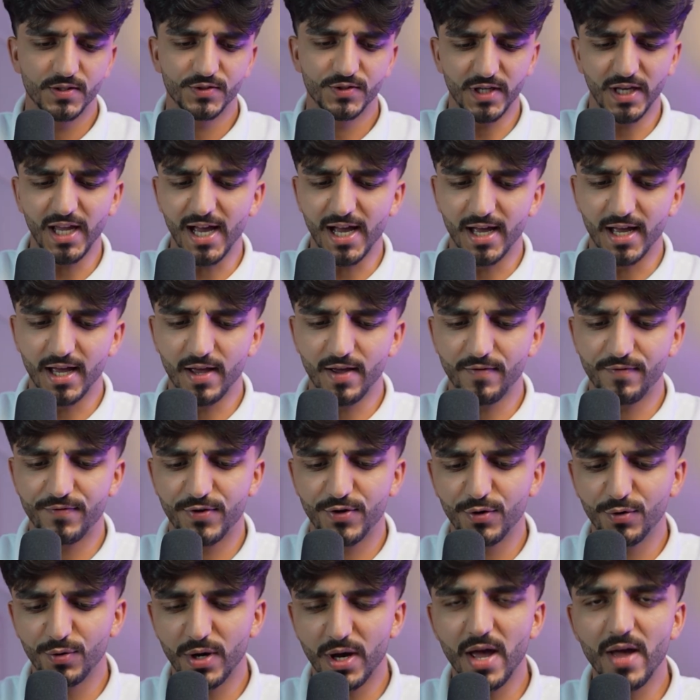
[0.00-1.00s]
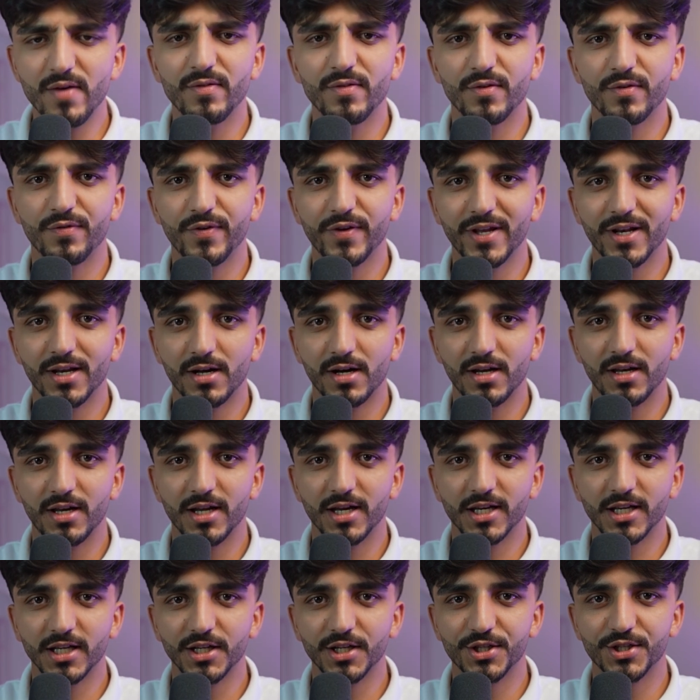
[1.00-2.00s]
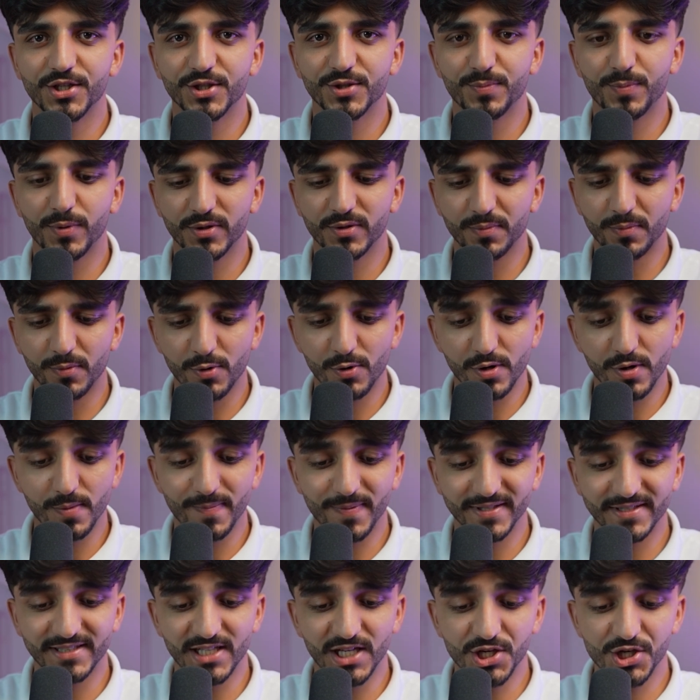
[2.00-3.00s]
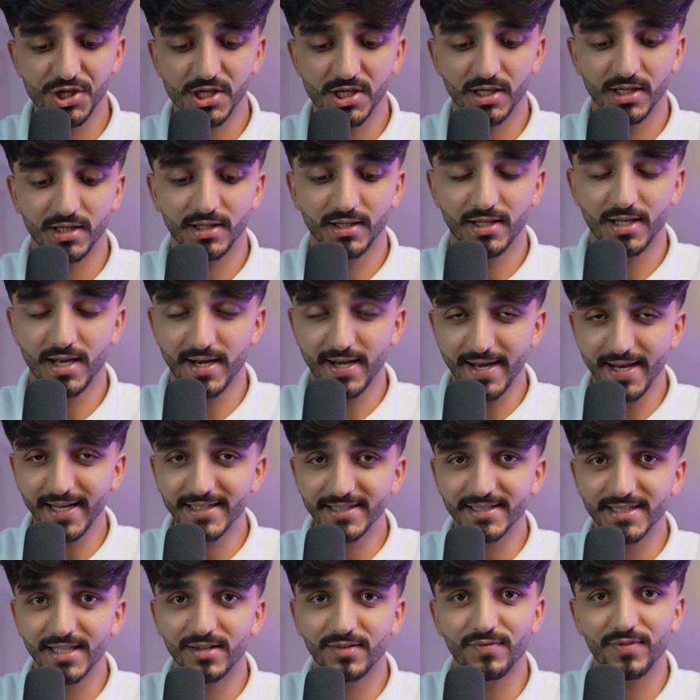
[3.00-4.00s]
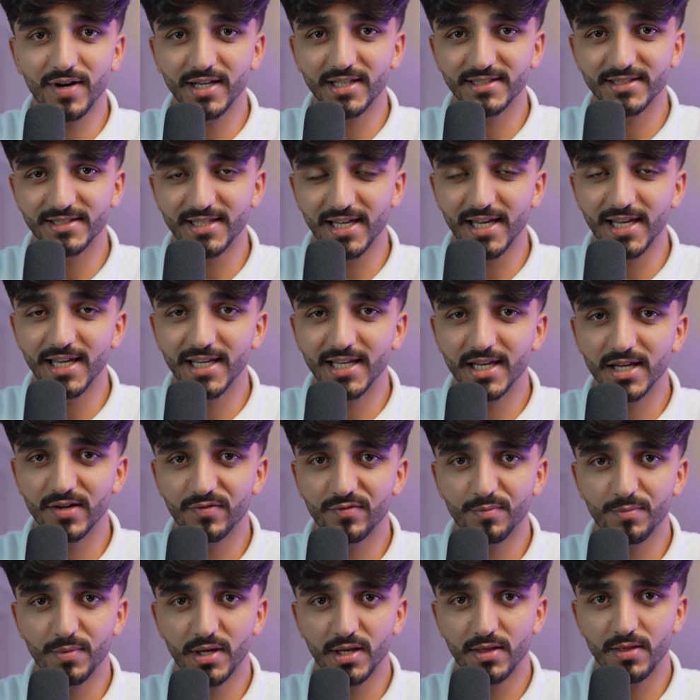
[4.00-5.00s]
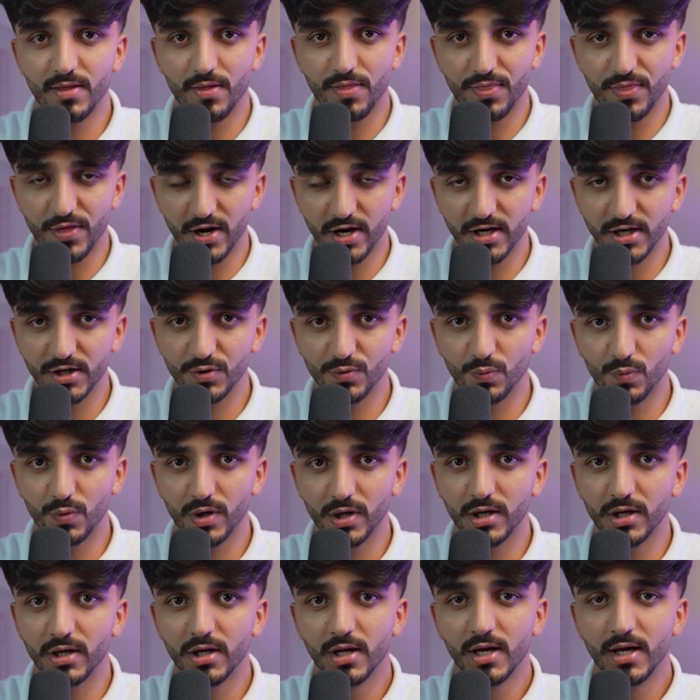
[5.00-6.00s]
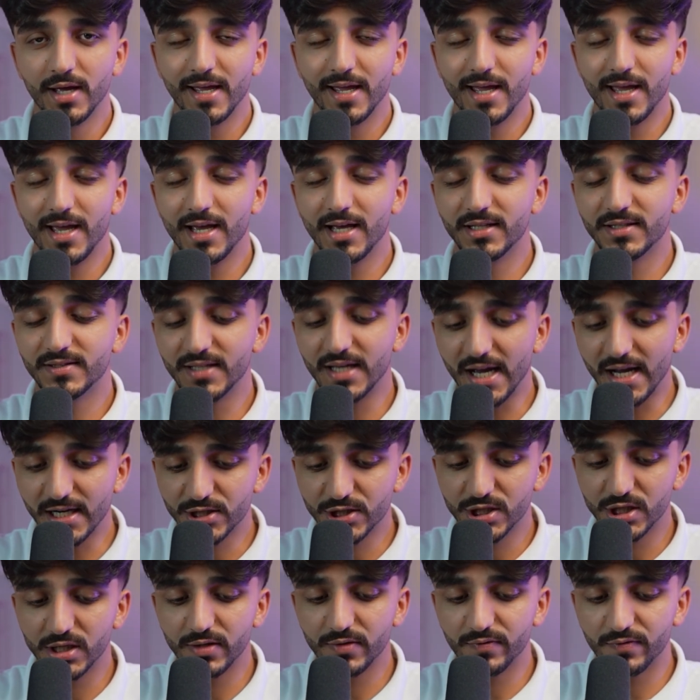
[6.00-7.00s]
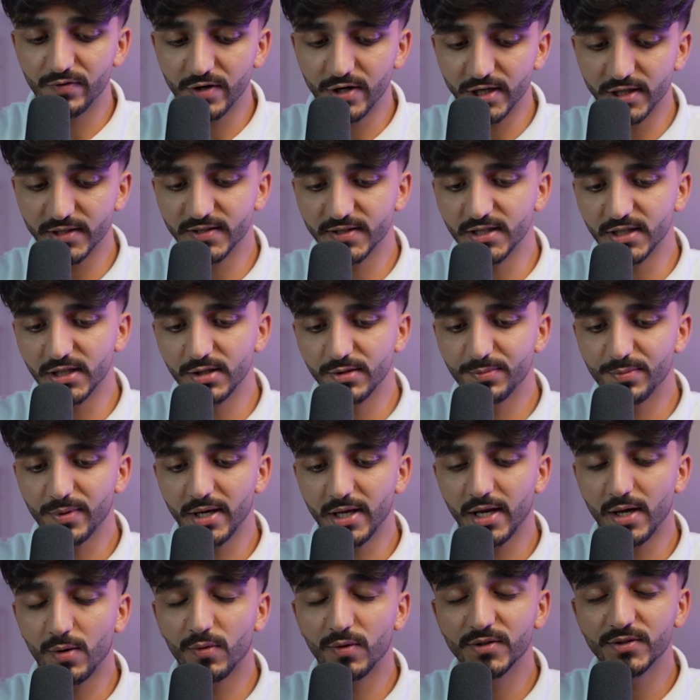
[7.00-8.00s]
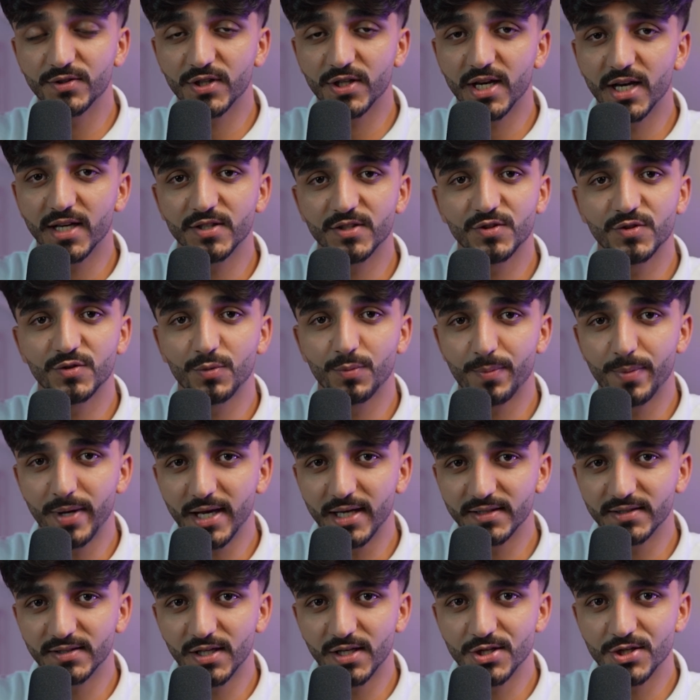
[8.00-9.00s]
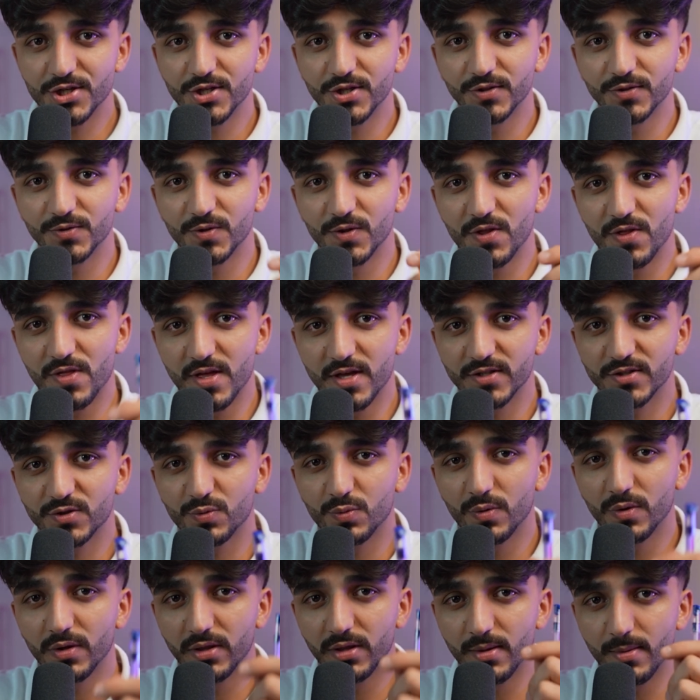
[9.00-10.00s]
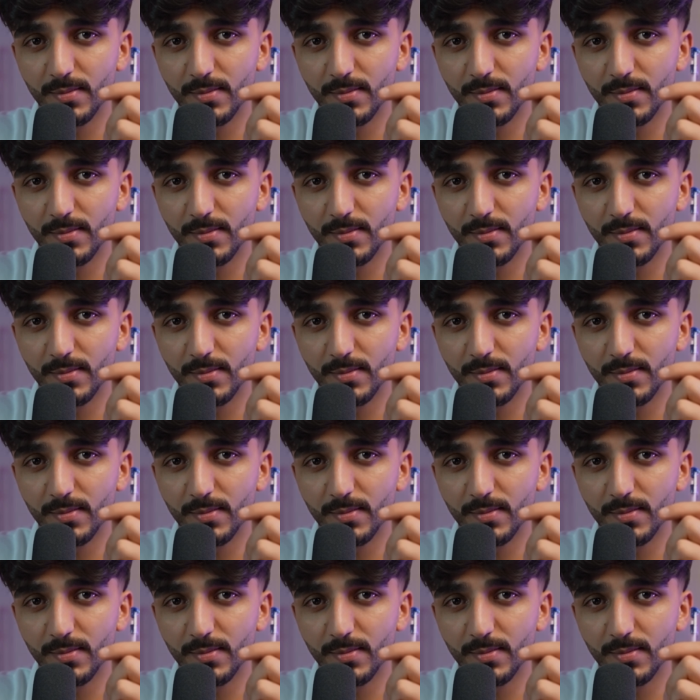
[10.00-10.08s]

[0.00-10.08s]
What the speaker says: So yeah, if you ever feel unlucky, you just put more repetition. The next advice that he gave me, the third one, is actually very deep, and I want you guys to pay attention to this one the